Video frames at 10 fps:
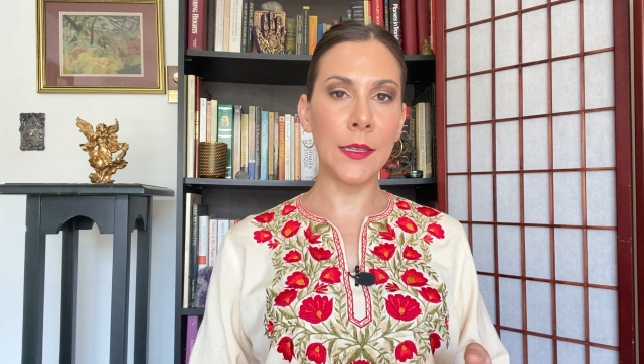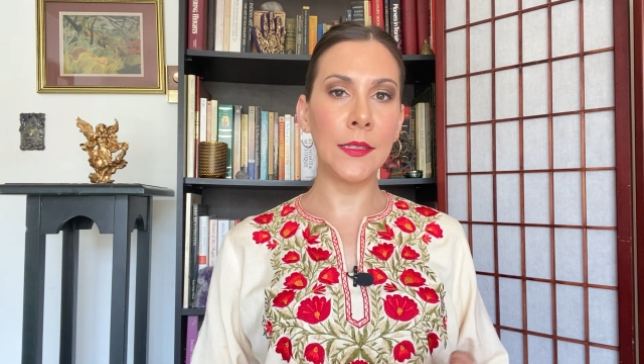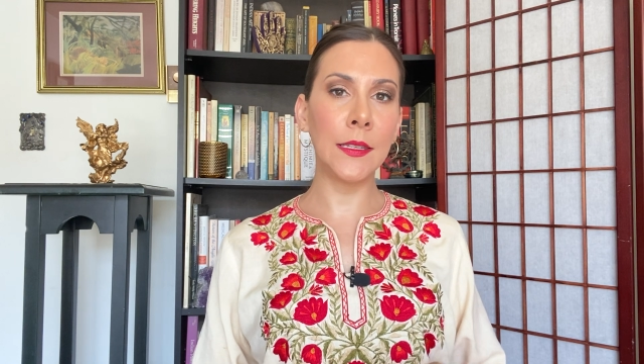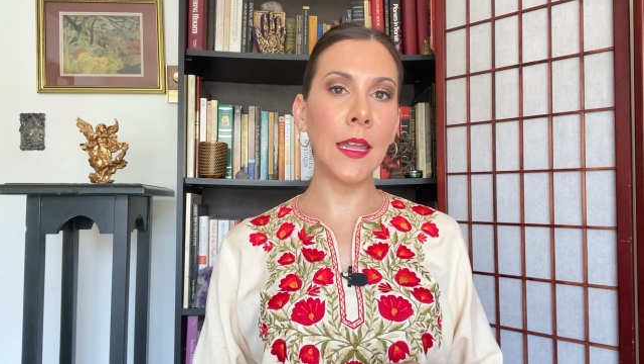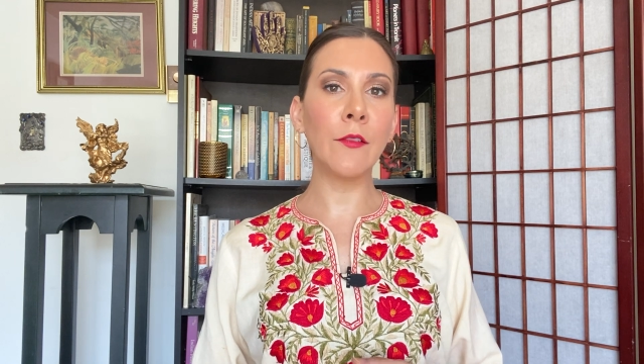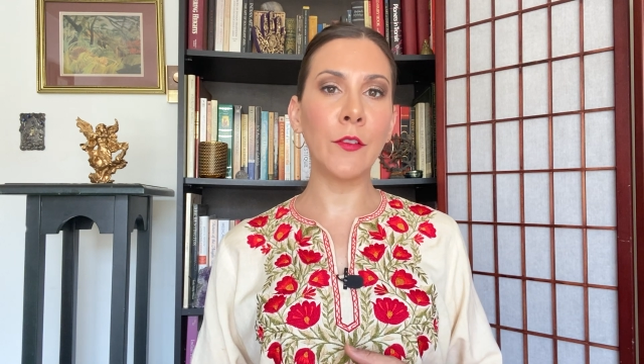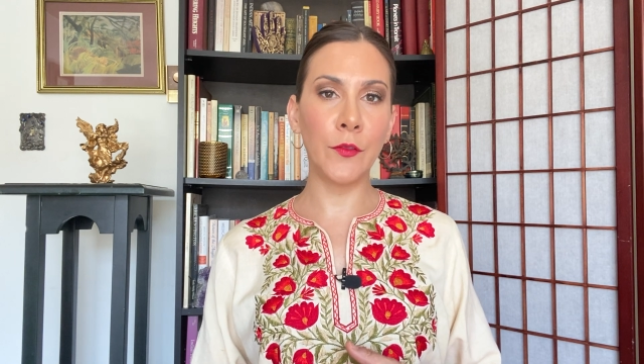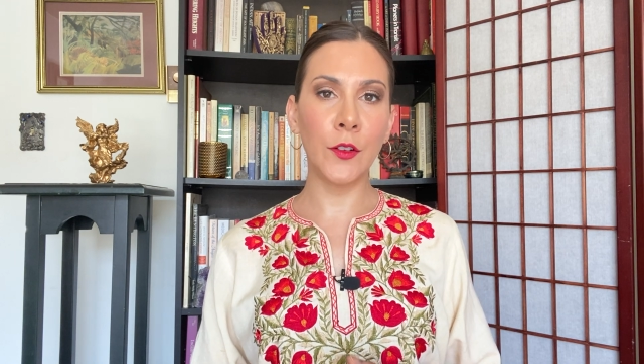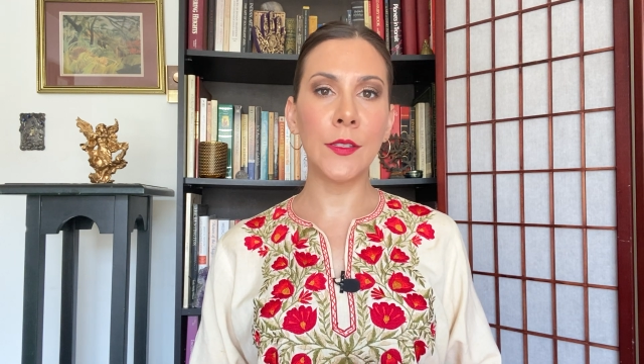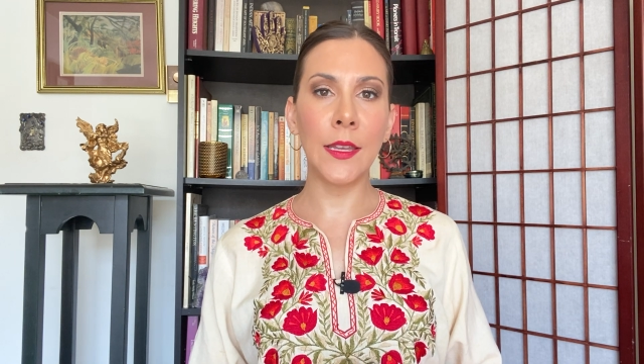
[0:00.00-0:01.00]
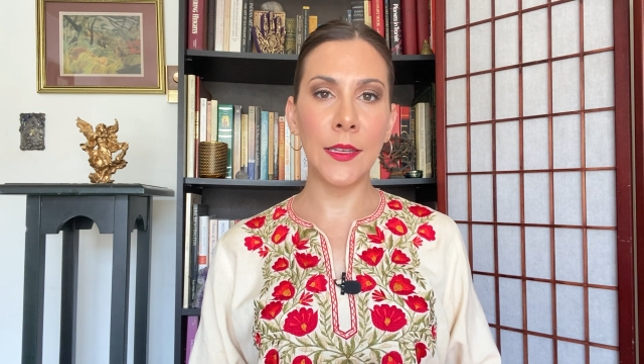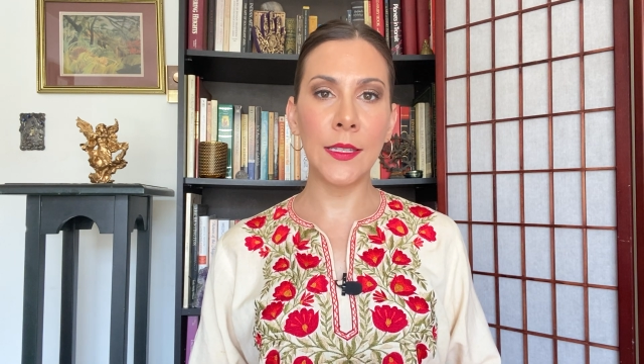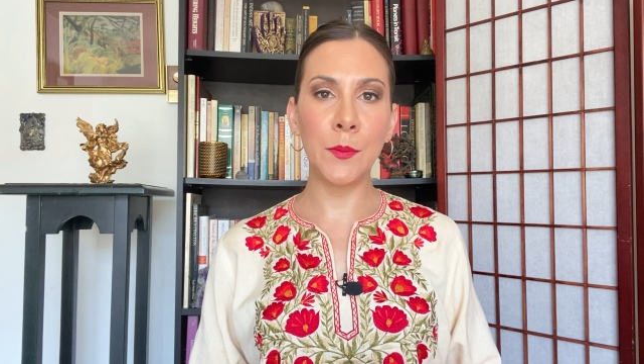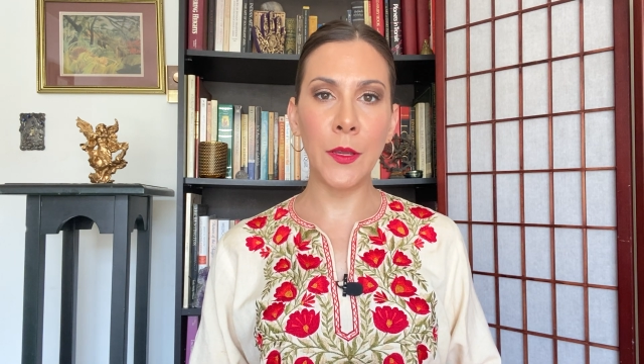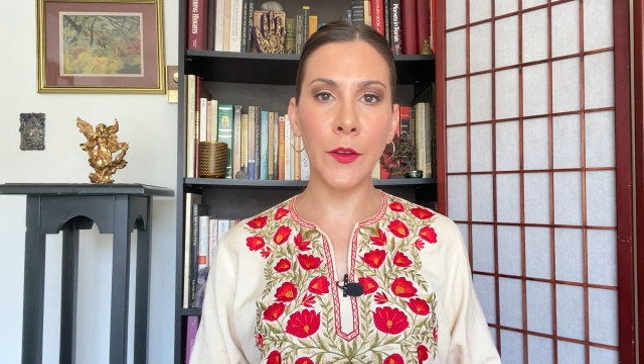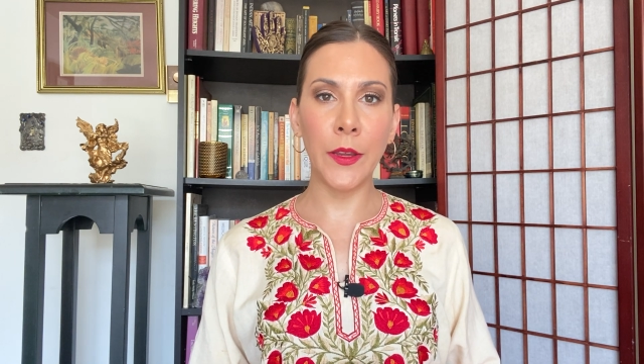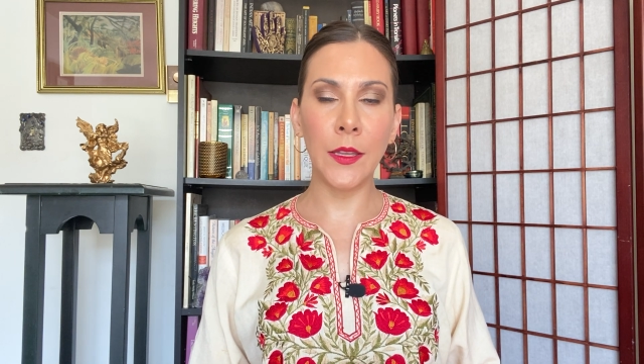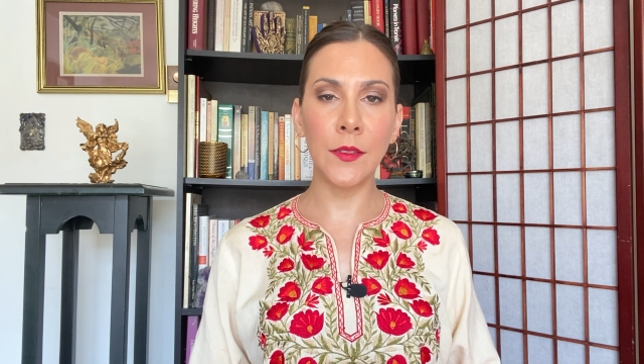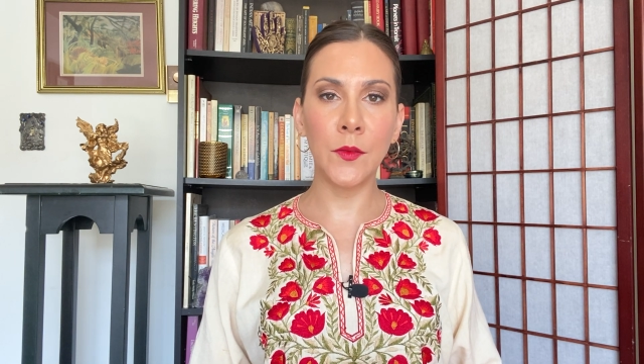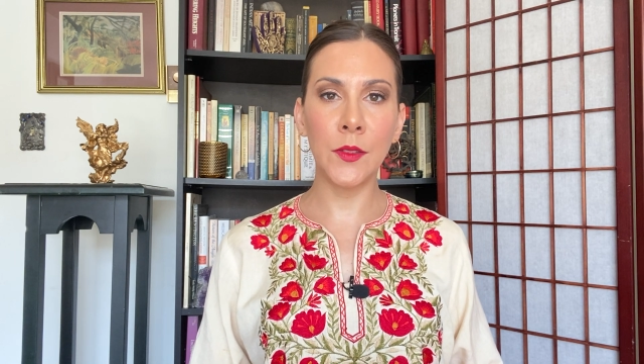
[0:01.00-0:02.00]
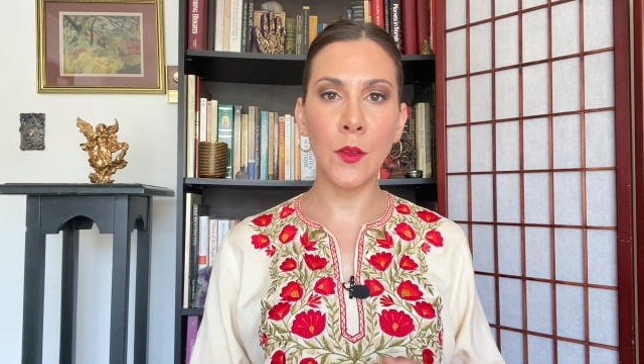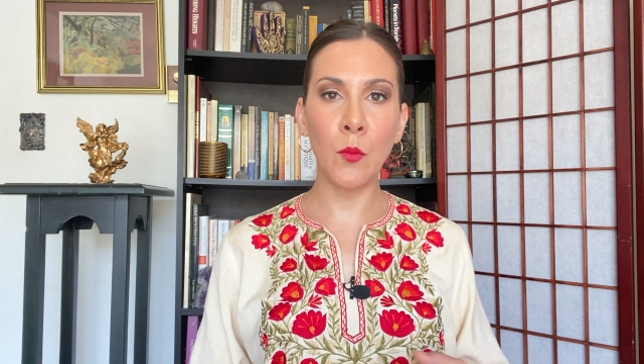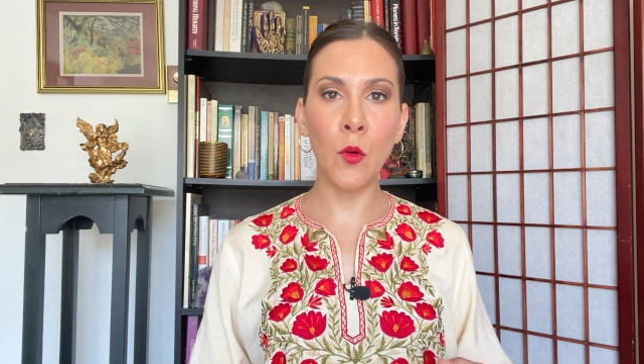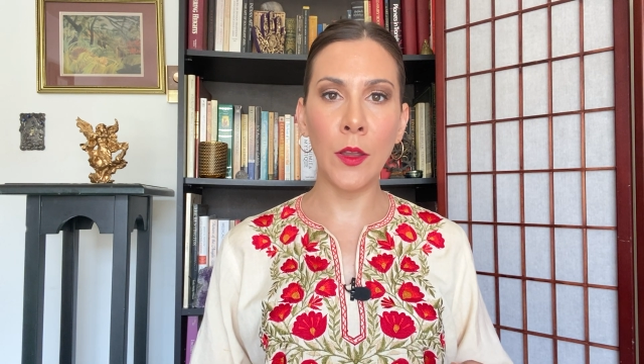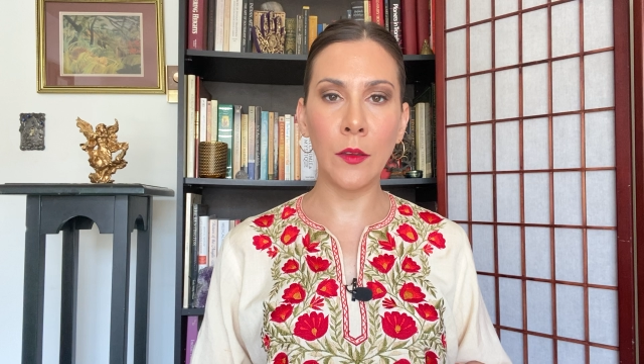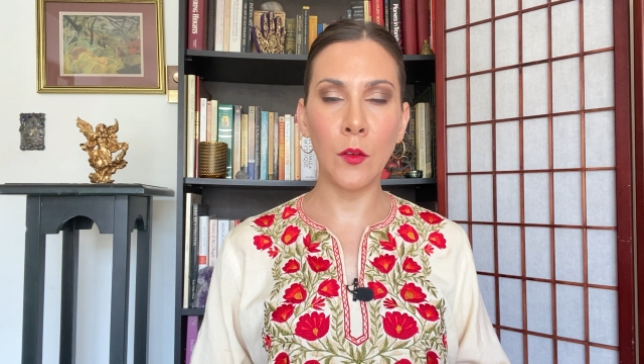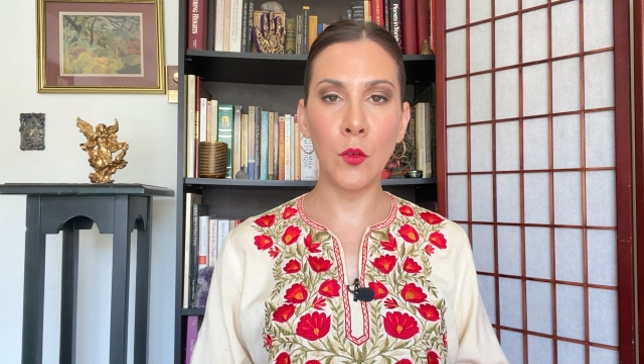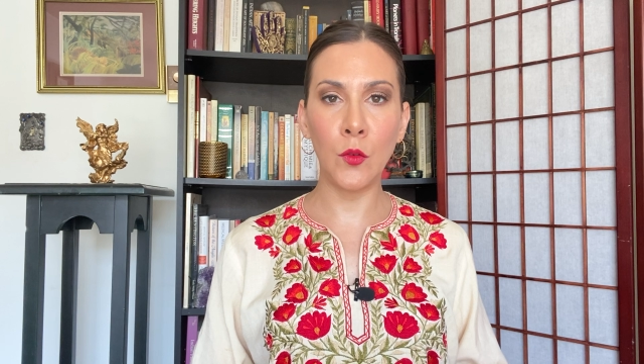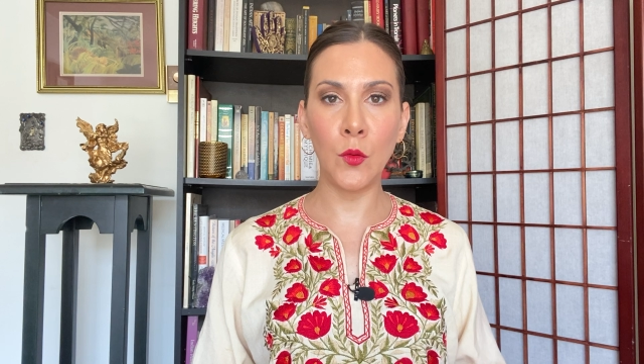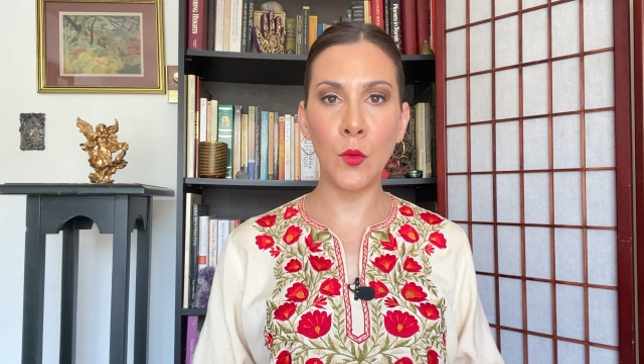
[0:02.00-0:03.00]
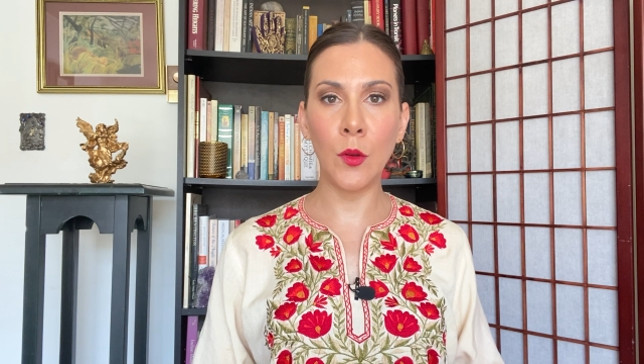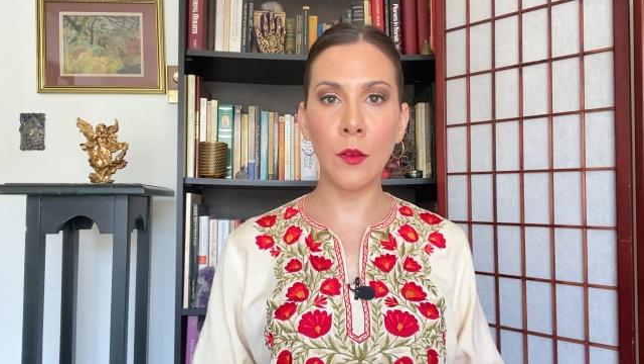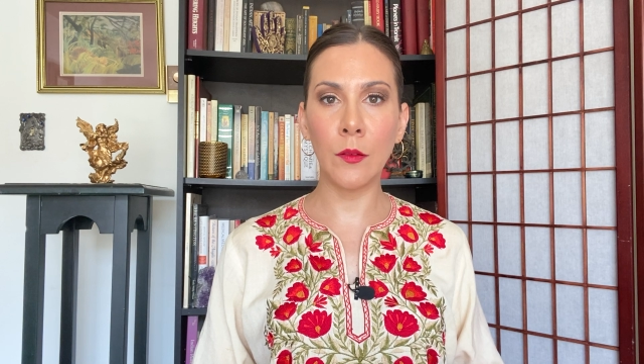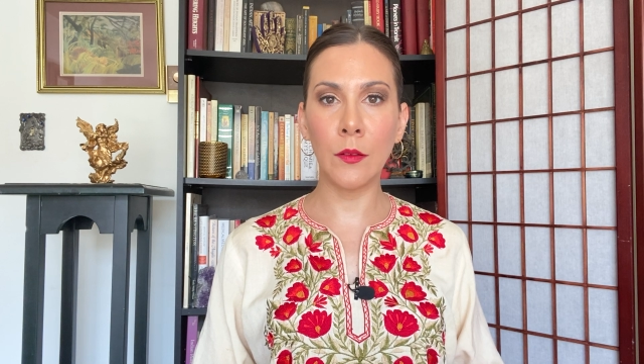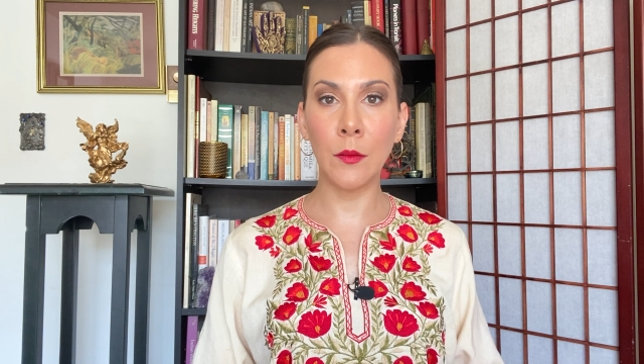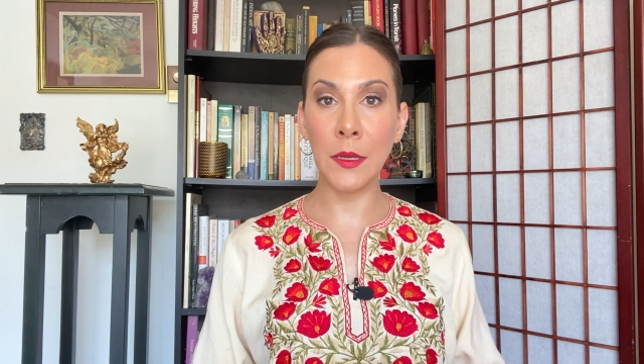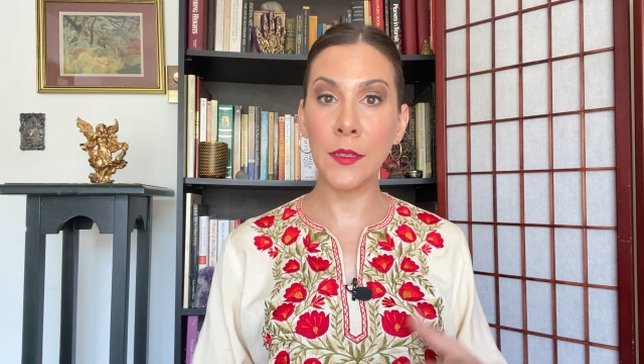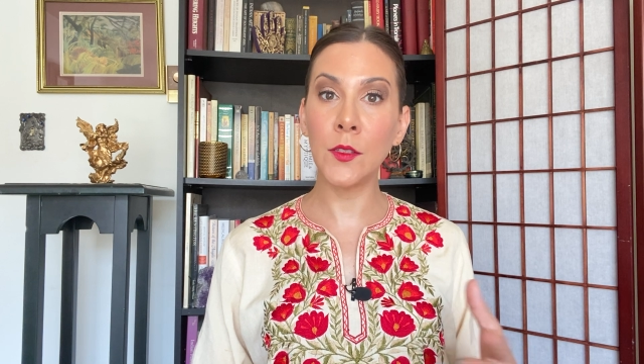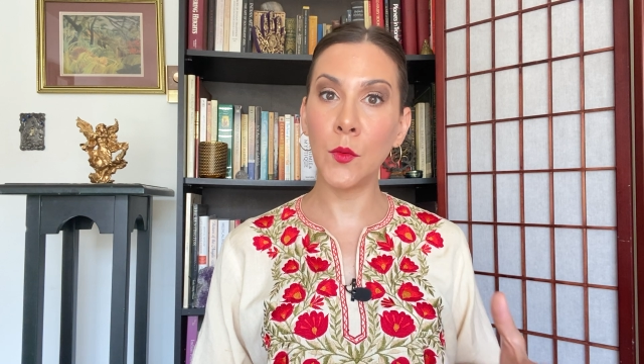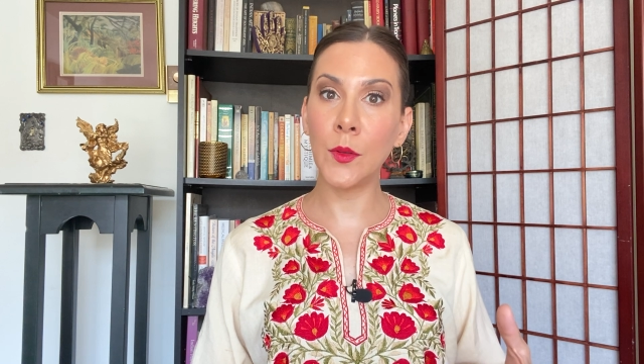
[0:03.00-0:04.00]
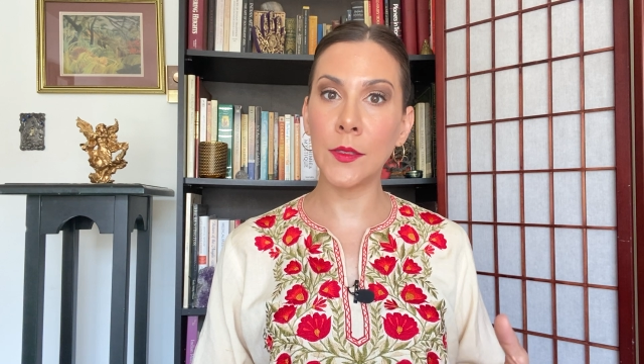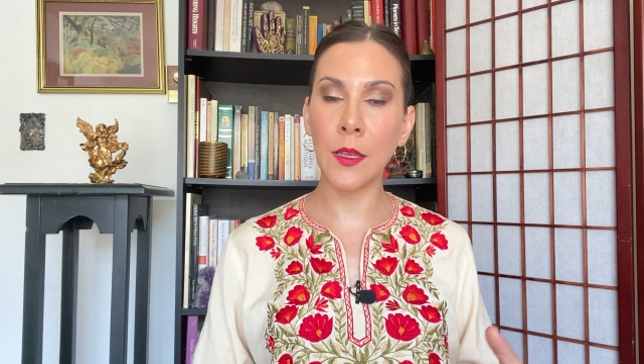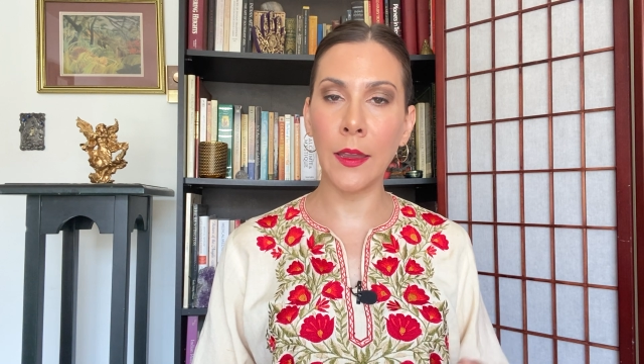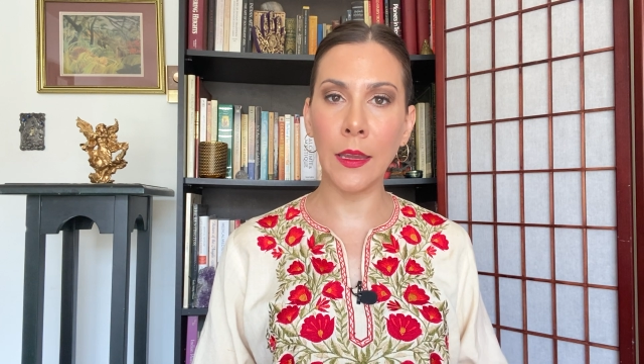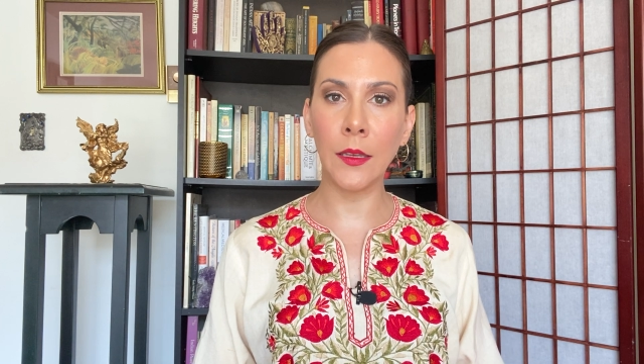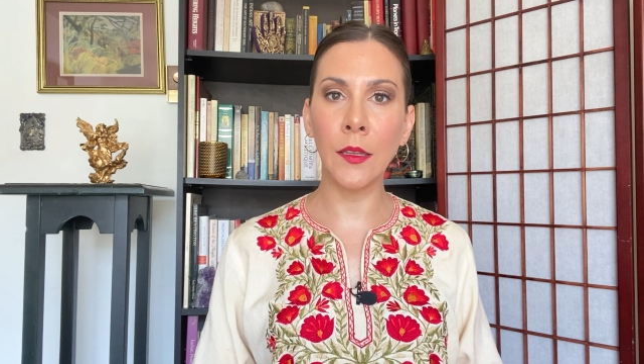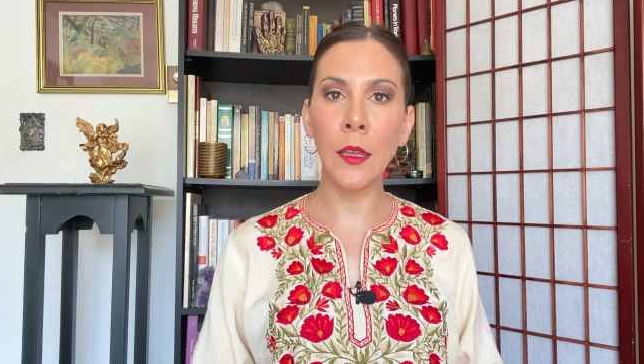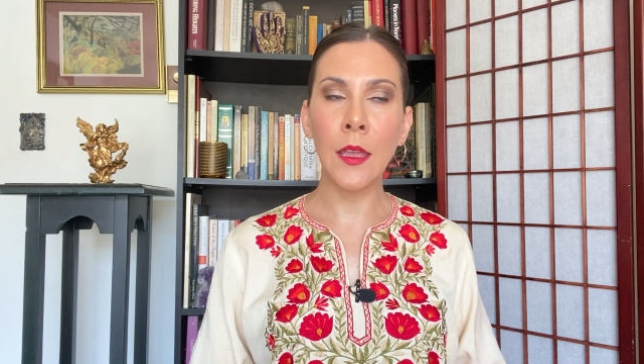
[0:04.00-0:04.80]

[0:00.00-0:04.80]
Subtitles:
I did have a firsthand experience of someone who committed suicide,